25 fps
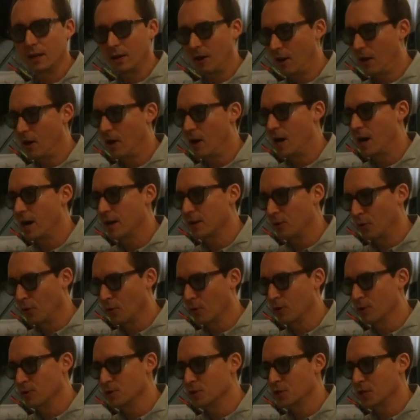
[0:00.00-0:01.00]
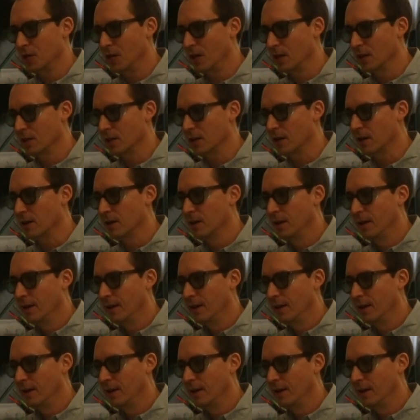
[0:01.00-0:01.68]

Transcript: hot orange color,